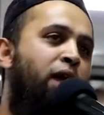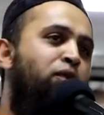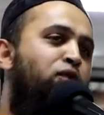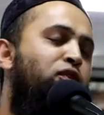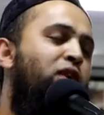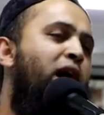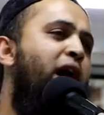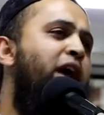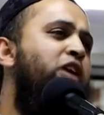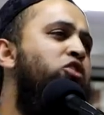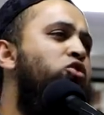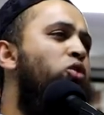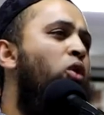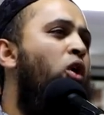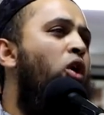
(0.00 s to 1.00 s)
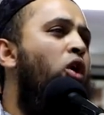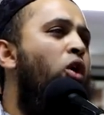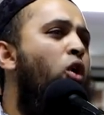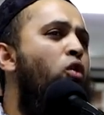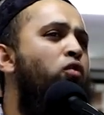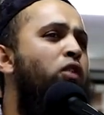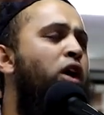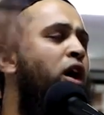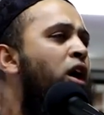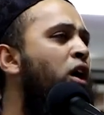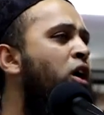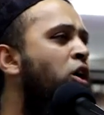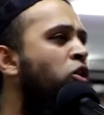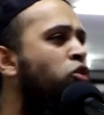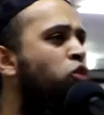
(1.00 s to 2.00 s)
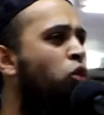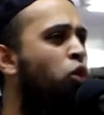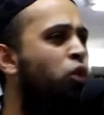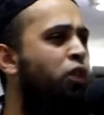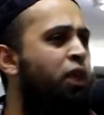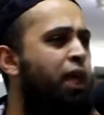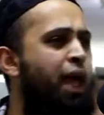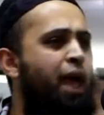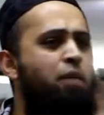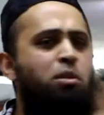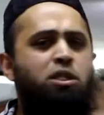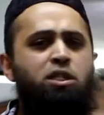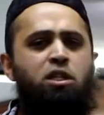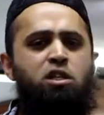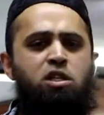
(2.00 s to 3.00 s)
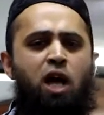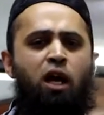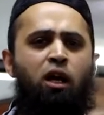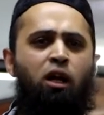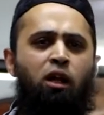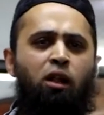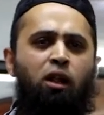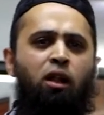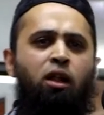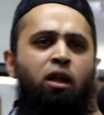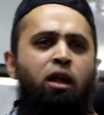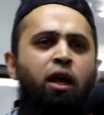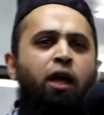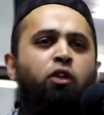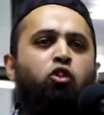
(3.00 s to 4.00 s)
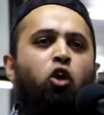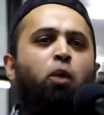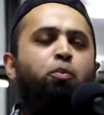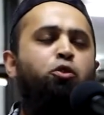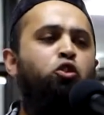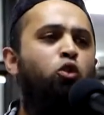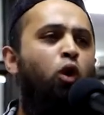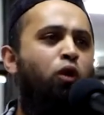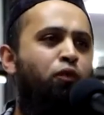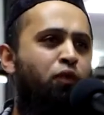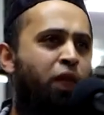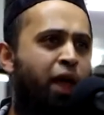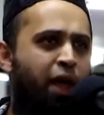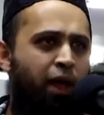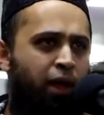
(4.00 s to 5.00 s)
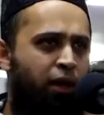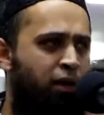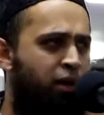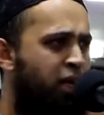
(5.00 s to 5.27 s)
and flies you all over to the Amazon jungle and drops you off there.